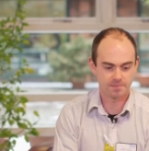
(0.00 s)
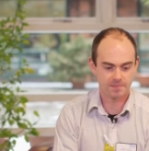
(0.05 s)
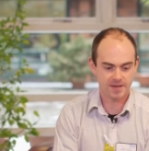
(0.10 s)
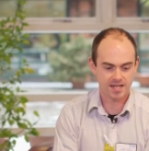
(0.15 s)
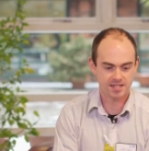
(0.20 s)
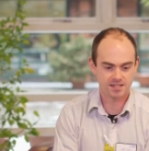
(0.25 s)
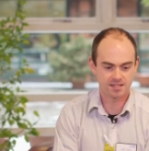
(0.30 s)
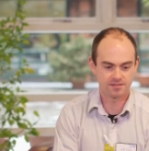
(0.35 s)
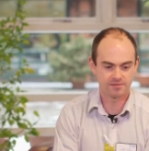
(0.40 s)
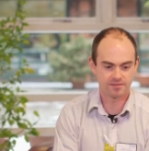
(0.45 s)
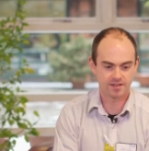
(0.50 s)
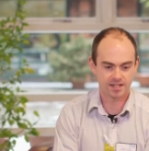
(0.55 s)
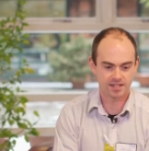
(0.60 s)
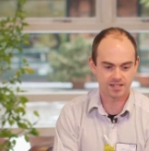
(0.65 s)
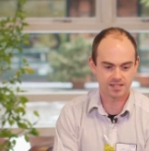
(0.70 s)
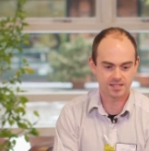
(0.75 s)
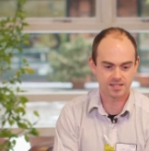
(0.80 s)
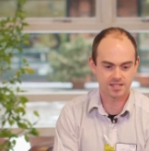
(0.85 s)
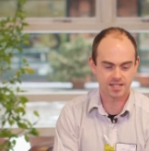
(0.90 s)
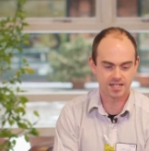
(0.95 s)
the best
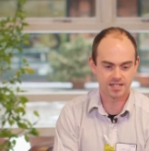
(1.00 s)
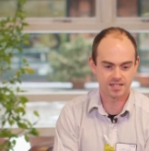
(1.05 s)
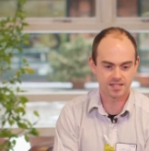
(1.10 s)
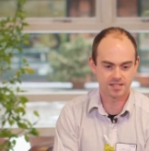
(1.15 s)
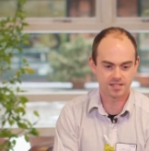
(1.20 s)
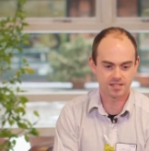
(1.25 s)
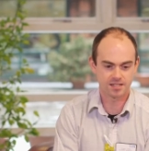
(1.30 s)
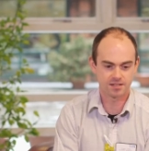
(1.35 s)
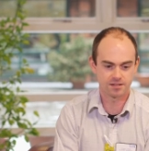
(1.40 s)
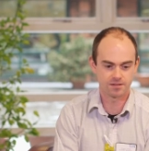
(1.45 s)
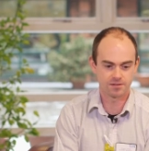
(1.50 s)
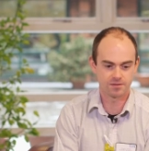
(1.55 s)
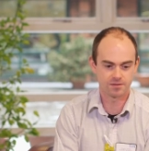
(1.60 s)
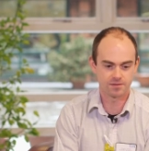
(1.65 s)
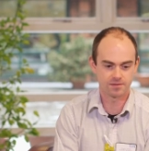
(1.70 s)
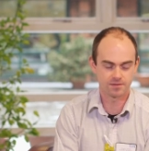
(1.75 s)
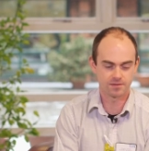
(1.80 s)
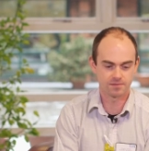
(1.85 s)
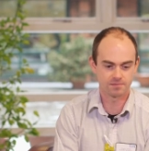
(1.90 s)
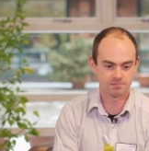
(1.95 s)
advice is to
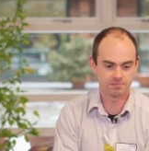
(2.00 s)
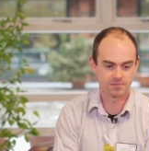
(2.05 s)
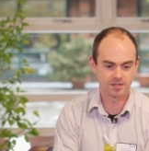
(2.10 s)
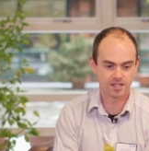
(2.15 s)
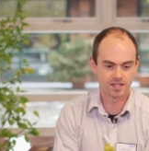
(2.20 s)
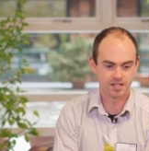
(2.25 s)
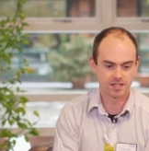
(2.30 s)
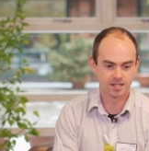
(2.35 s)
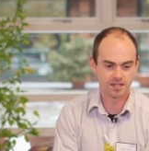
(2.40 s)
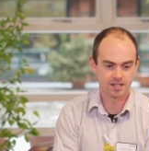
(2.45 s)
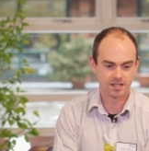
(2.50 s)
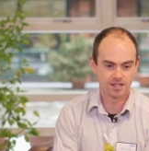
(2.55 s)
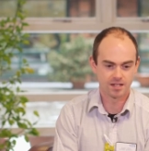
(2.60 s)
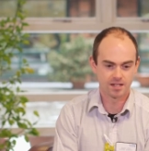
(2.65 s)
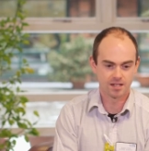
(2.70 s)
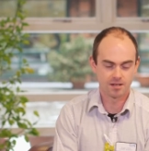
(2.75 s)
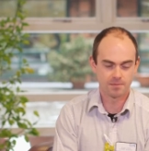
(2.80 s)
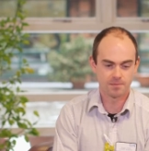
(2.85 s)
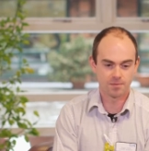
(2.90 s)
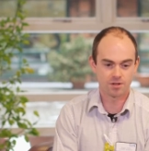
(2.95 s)

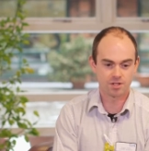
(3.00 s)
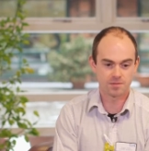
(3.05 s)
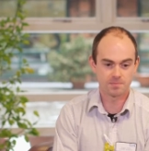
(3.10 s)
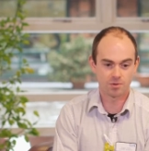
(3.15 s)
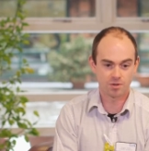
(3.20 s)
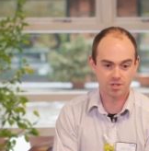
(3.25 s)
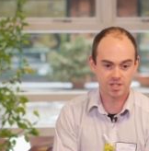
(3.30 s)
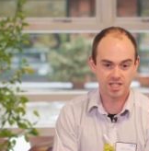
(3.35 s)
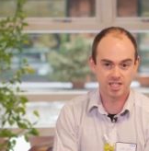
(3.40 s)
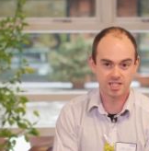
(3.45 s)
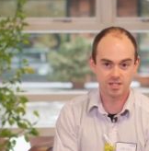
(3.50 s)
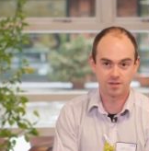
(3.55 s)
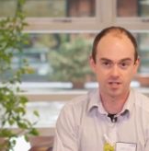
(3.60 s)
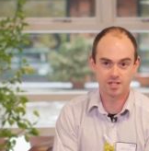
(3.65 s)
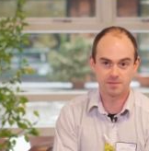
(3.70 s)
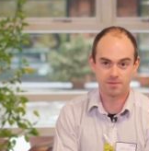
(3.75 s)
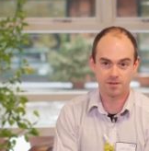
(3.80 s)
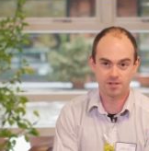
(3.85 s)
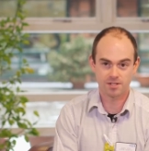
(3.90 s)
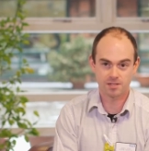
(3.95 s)
put as much into it
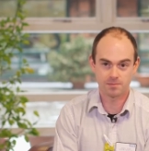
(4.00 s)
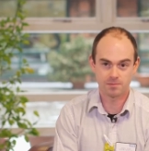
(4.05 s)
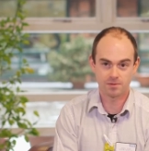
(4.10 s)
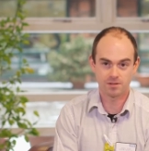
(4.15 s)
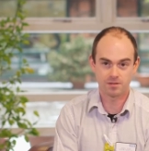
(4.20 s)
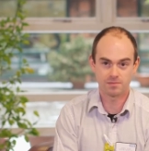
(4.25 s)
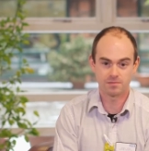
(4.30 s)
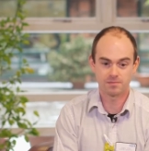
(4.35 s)
as possible,